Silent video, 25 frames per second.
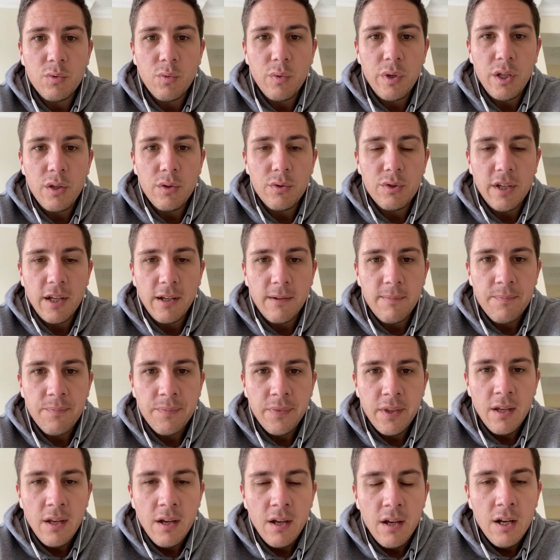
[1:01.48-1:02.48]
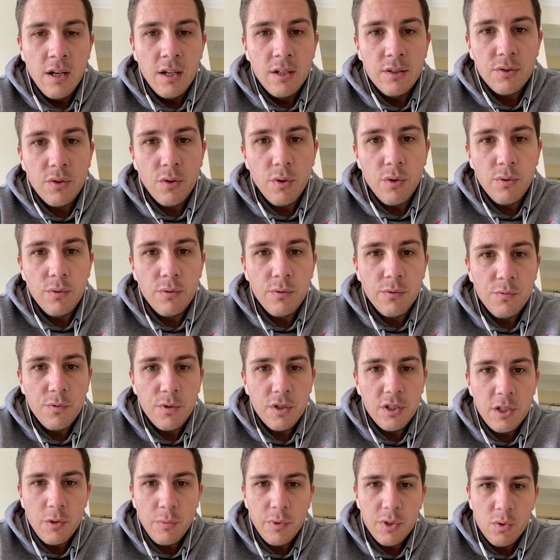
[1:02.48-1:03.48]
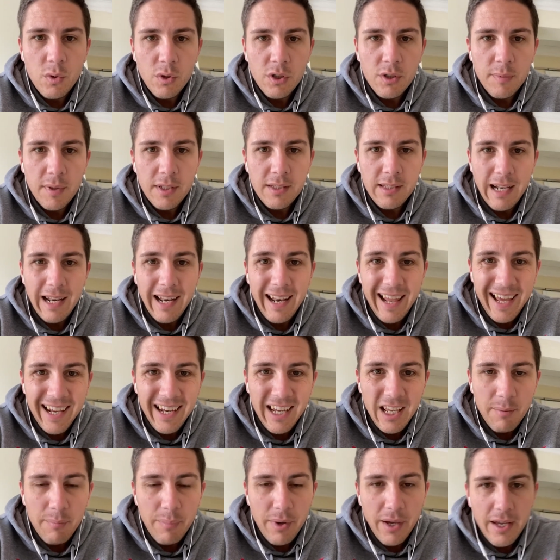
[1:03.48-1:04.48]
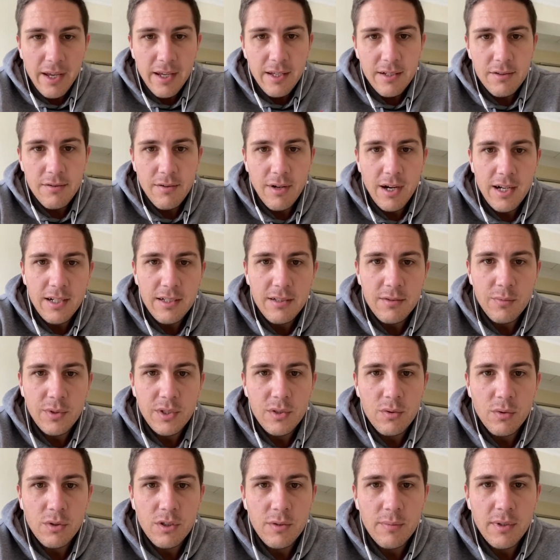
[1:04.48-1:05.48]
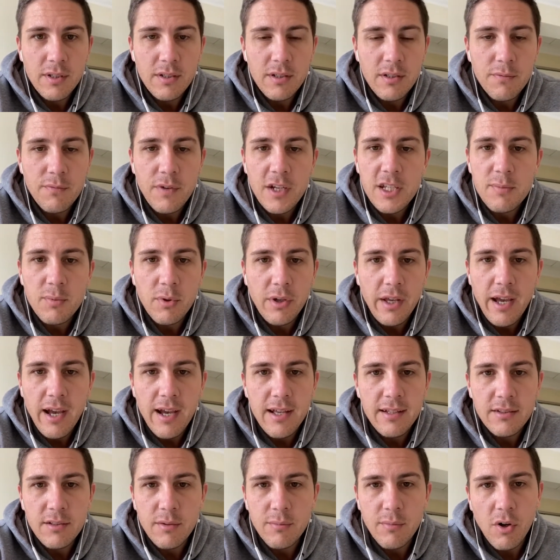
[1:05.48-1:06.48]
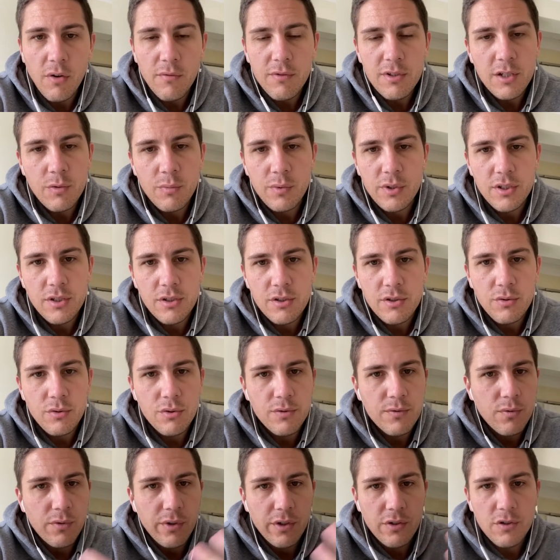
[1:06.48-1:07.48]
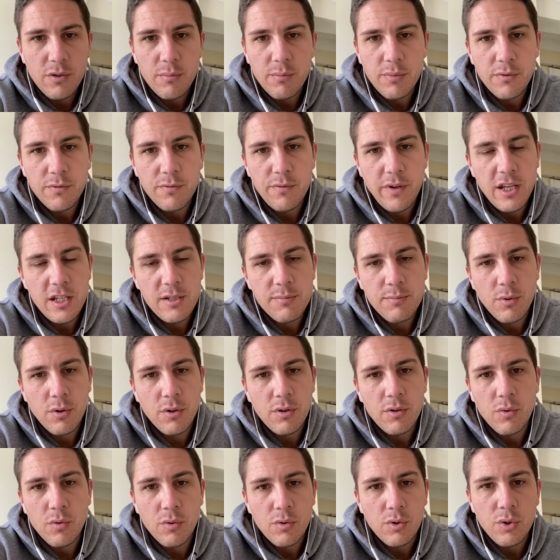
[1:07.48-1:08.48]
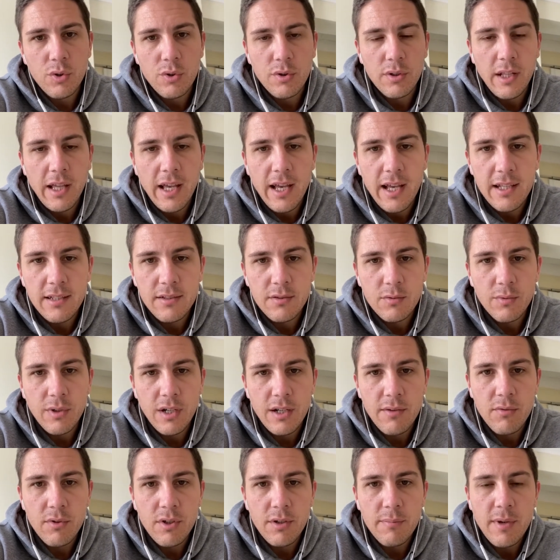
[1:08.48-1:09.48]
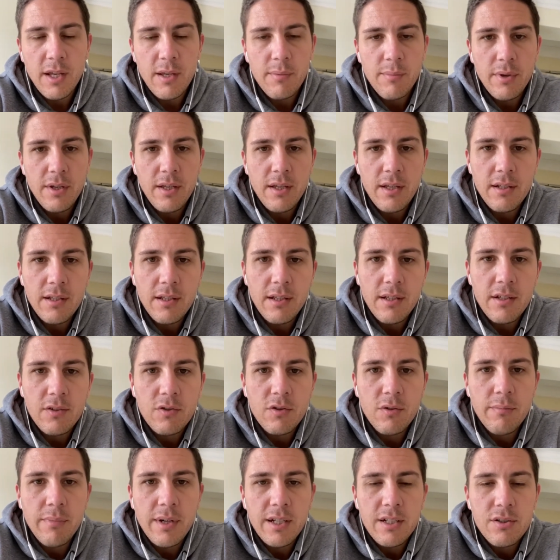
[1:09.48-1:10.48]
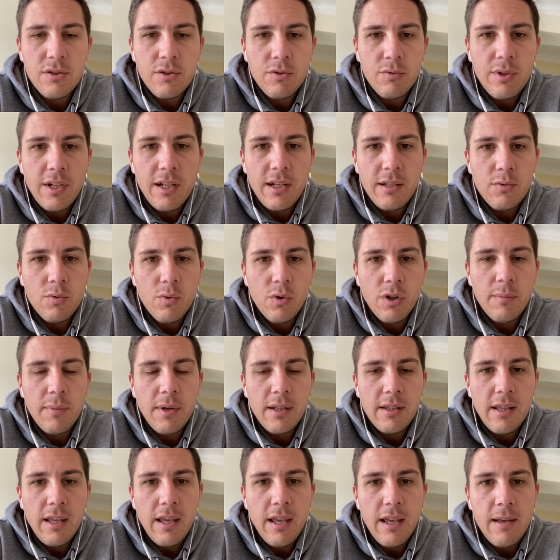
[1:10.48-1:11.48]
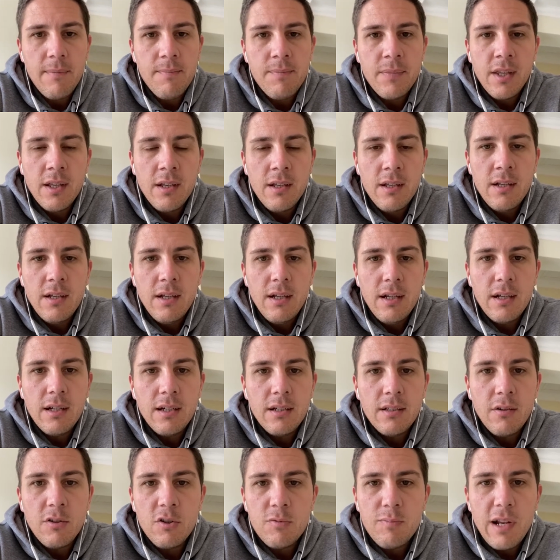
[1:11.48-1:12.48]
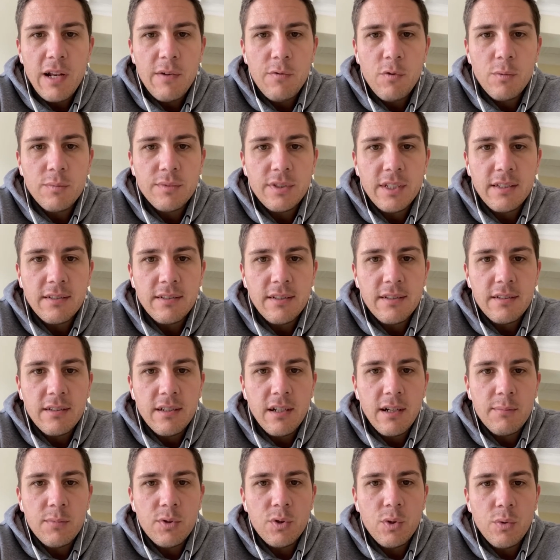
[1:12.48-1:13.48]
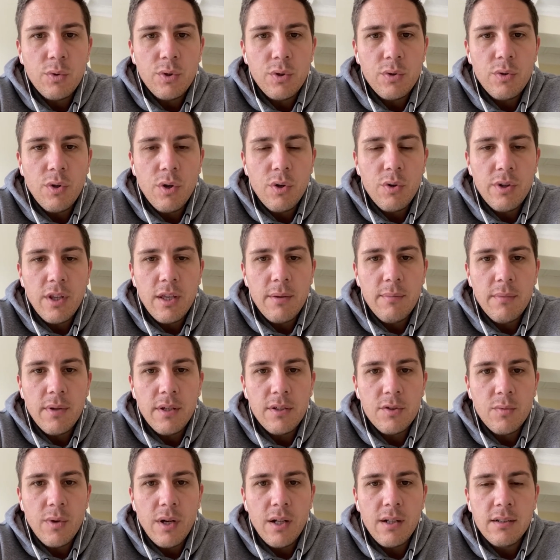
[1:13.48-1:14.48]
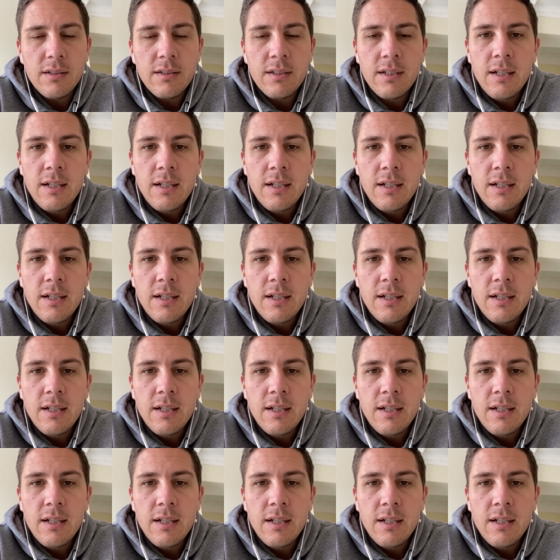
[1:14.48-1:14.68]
using. So firstly, we talked about the landing page, right? We talked about the Facebook ads. I mean, obviously we just use, for example, Facebook or Google ads or whatever it may be, and there's not much to really talk about there. Those platforms exist, and I'm sure you know them as well,